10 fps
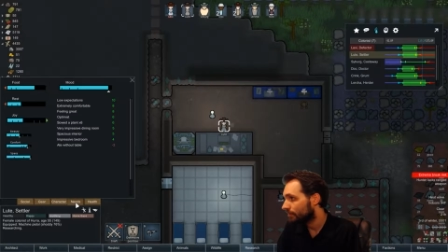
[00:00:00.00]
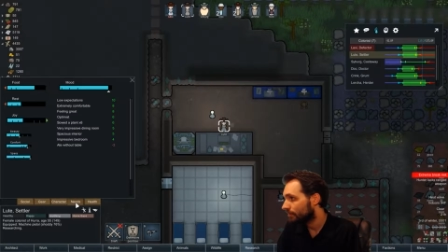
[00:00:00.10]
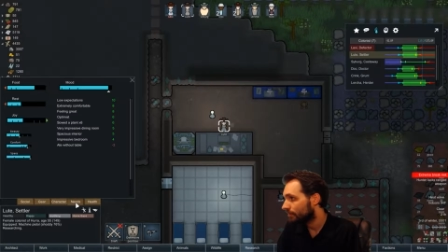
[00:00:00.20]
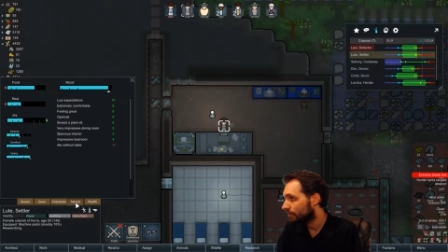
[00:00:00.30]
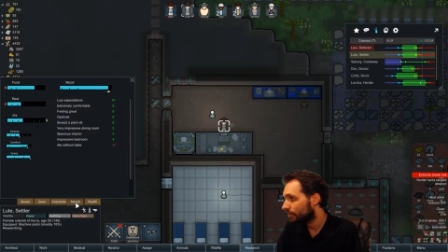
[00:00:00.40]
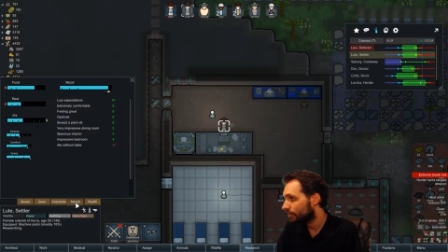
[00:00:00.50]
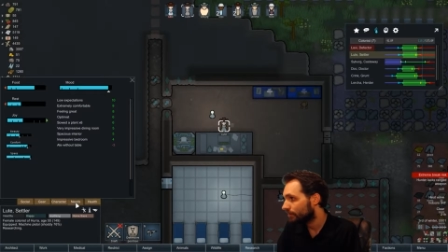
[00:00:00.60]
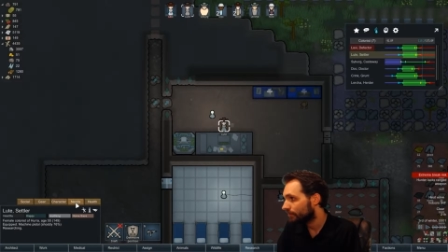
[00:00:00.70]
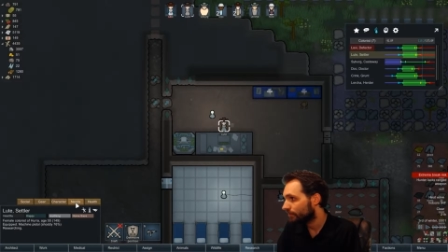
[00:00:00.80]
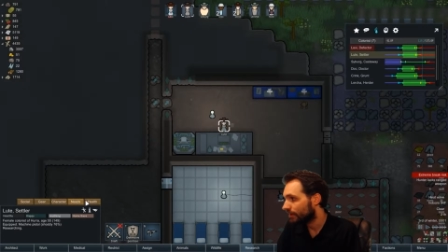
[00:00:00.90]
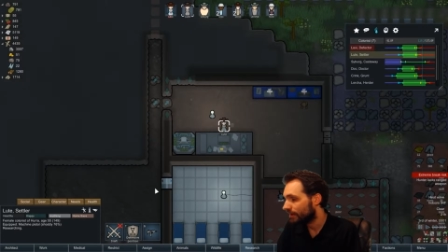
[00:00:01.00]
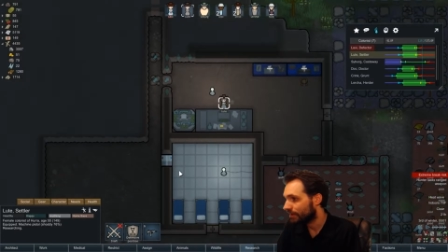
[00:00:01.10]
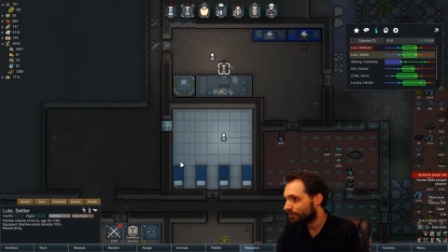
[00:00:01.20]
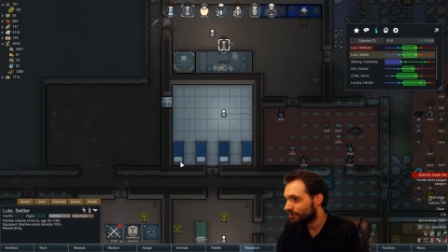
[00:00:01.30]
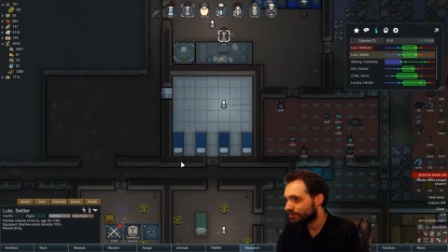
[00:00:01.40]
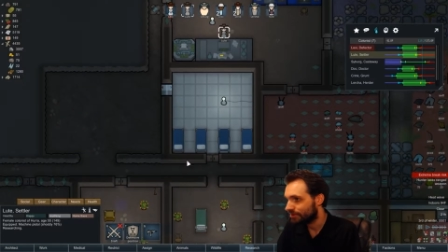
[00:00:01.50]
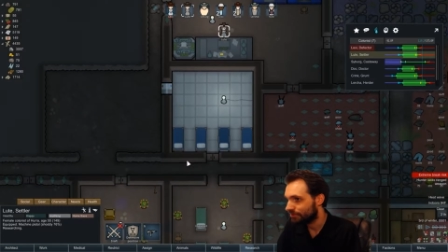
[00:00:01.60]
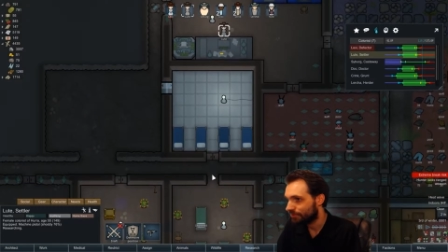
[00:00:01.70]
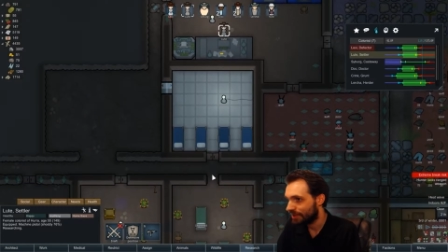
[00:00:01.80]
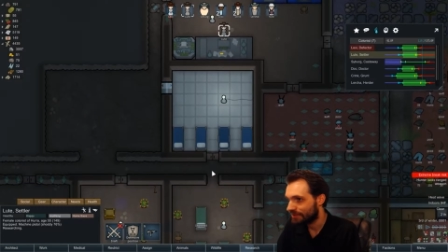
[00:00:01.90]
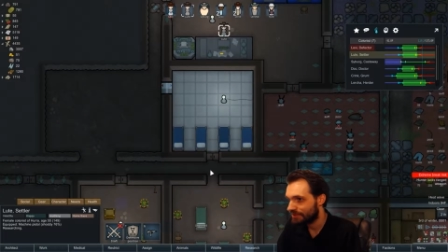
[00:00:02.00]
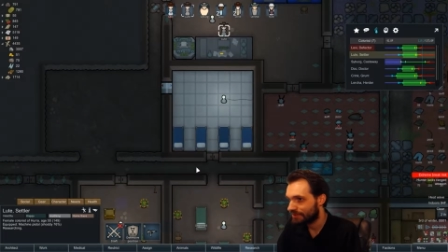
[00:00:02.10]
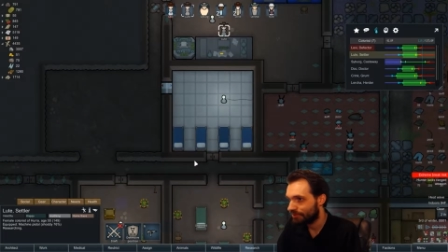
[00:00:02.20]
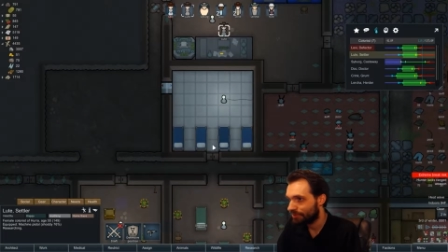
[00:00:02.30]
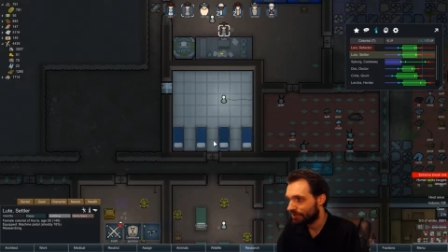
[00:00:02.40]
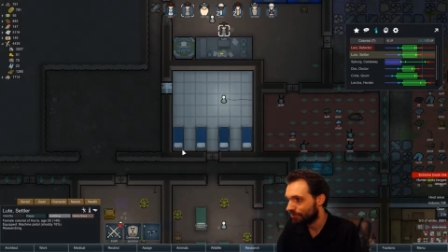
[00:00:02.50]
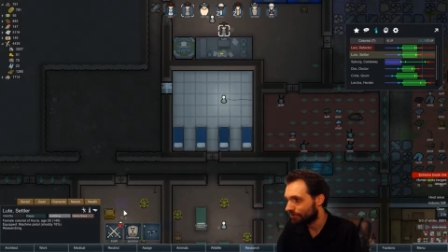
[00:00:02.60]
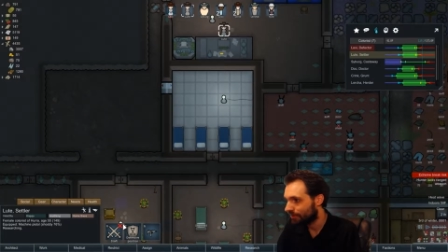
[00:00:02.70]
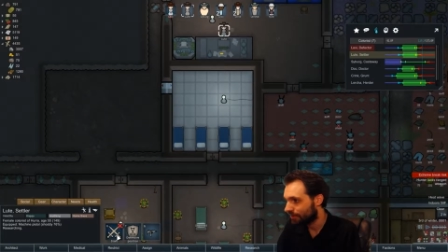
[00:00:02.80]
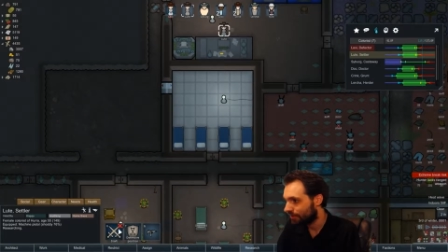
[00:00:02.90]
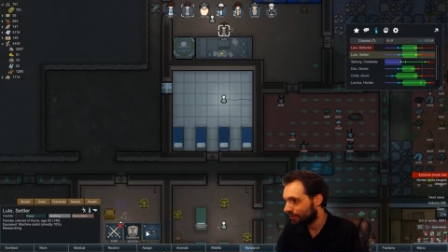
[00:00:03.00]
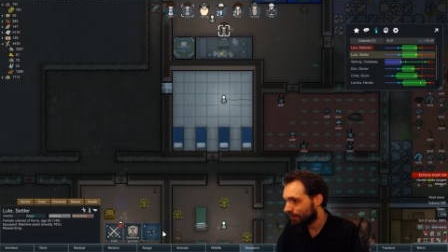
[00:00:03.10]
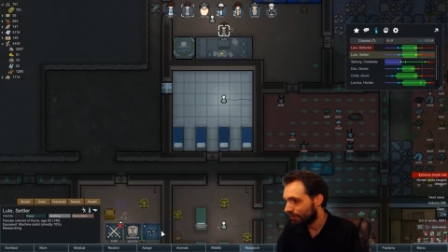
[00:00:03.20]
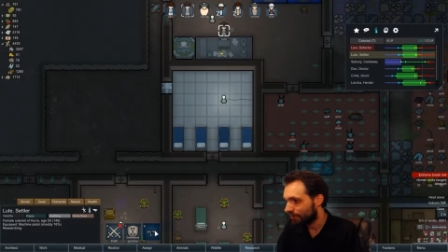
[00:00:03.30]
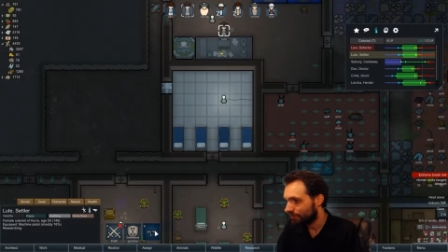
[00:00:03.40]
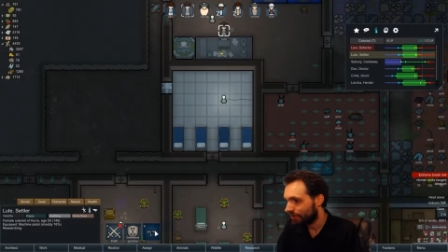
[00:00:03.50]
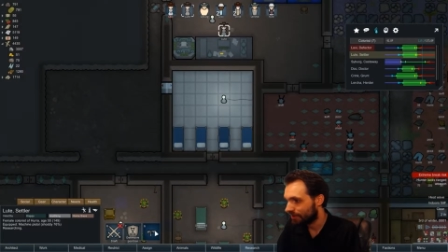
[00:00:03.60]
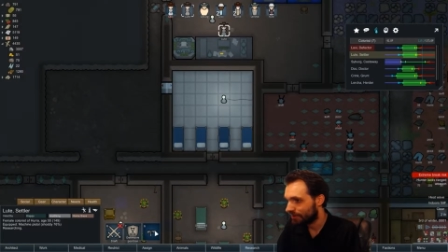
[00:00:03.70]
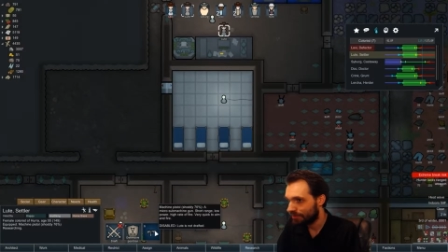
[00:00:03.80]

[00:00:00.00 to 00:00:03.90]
Uh, you're fine. I wish you could rest some, though. Uh, you've got the